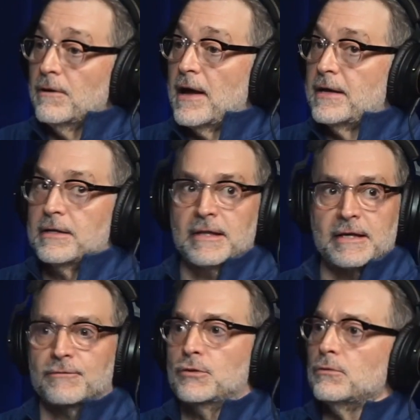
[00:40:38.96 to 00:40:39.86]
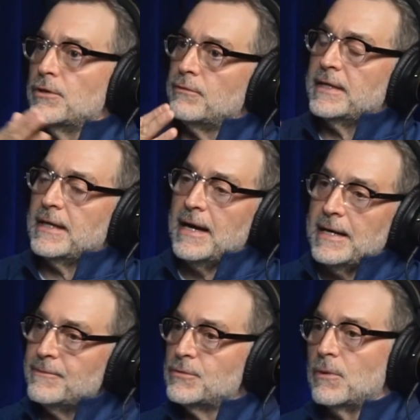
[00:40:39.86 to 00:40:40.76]
I could think of 2 or 3
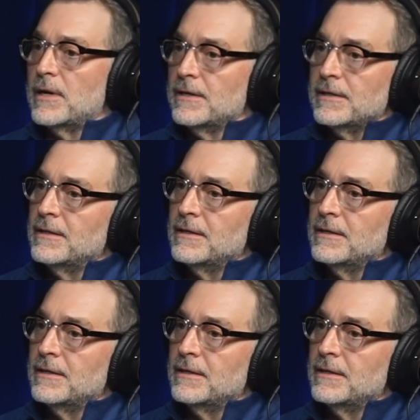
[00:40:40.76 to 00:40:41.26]
times where